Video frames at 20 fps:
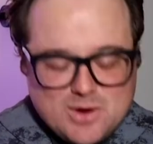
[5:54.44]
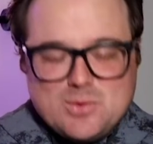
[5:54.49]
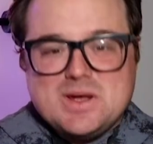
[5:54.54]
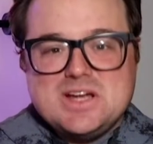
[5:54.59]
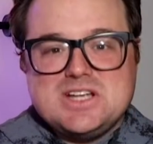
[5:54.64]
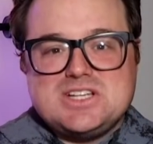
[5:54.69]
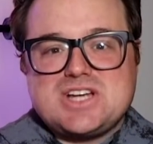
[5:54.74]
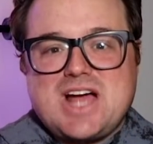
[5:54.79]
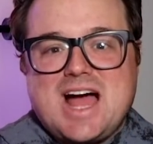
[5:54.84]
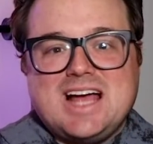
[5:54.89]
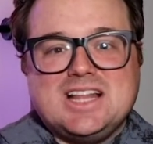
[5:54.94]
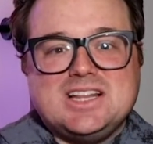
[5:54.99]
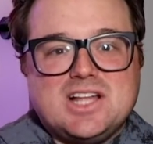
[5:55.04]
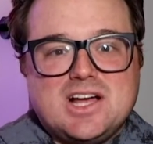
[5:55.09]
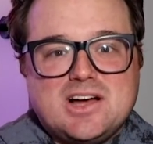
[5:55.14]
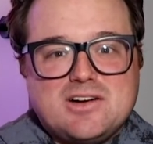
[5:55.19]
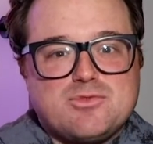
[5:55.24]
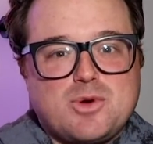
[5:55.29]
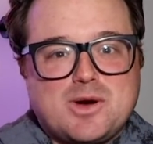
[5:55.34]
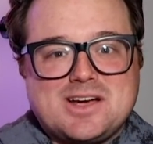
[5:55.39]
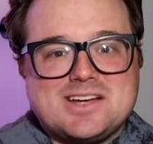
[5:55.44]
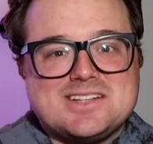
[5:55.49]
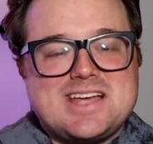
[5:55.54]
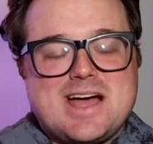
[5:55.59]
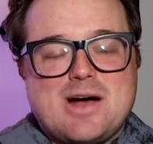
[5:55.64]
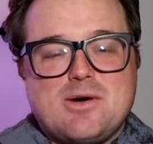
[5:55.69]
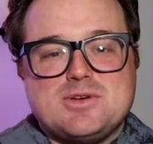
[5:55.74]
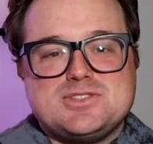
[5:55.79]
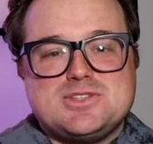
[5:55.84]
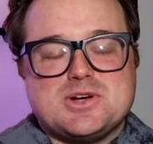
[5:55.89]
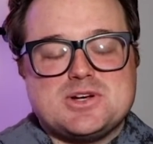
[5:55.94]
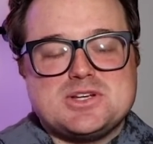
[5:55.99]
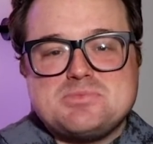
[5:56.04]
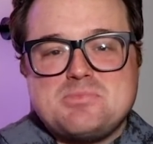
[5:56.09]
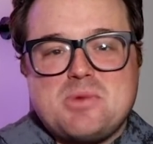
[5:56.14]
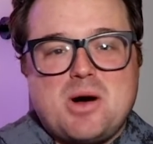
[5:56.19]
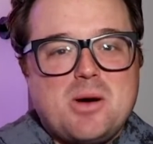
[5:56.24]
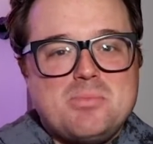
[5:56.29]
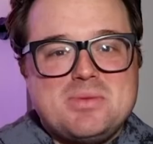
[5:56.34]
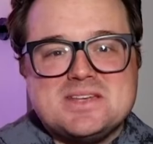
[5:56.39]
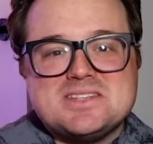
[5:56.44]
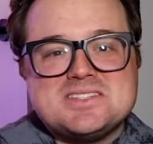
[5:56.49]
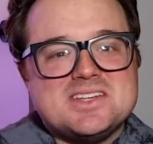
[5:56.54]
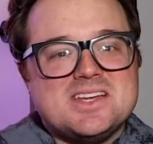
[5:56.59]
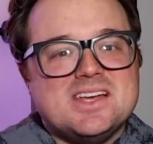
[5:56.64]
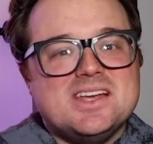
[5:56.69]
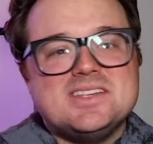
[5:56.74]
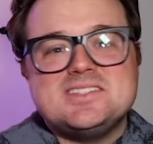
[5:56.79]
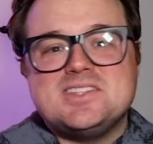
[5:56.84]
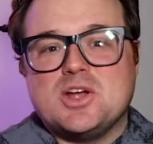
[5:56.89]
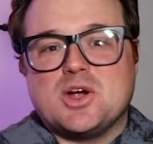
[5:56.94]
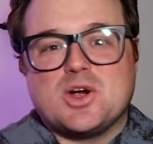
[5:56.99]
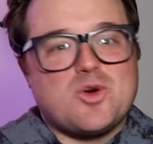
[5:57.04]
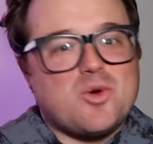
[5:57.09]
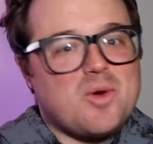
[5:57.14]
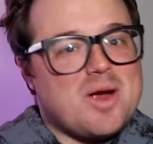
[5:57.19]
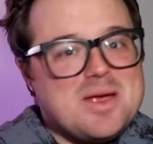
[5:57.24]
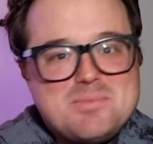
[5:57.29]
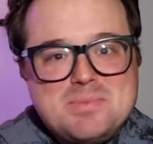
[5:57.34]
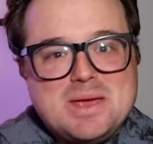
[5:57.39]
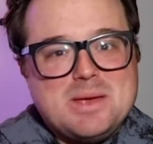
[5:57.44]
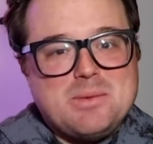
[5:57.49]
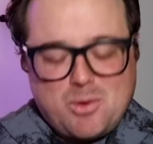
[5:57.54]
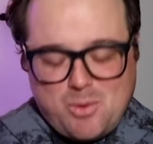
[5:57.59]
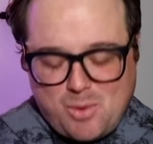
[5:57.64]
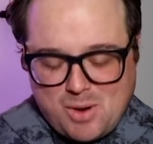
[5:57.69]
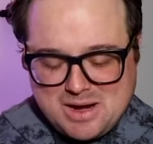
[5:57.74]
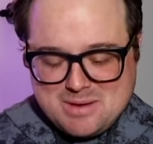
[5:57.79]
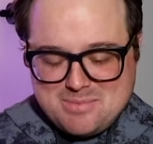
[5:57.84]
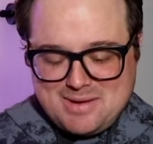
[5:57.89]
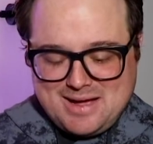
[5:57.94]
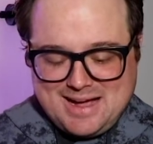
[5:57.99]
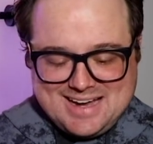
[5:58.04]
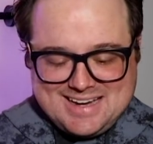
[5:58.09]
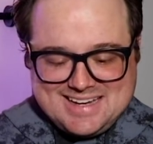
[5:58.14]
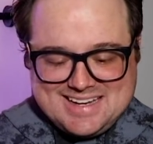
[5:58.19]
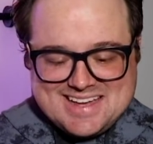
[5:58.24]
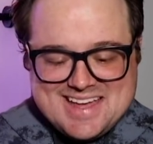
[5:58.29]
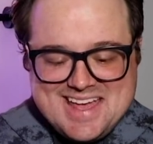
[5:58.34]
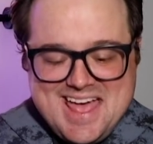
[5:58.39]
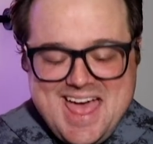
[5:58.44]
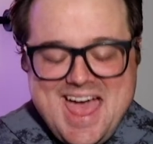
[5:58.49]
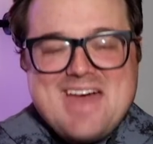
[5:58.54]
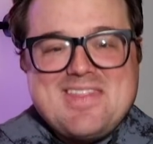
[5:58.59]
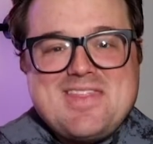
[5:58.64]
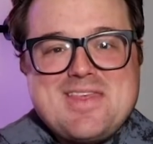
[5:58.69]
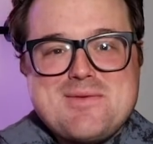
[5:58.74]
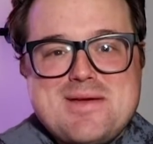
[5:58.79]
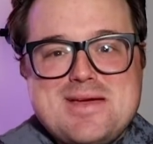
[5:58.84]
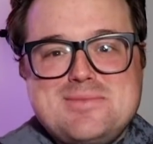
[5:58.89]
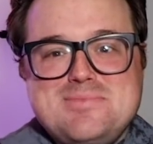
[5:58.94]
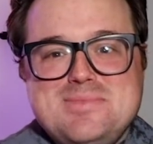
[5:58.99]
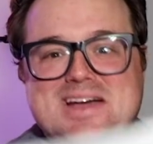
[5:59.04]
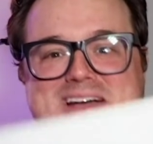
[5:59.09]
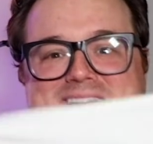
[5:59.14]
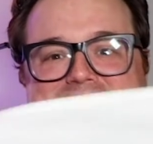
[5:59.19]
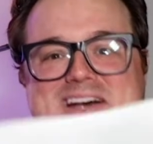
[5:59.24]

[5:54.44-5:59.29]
which I love Work It Towels. They're a small business. They're great people working behind it. And they made me a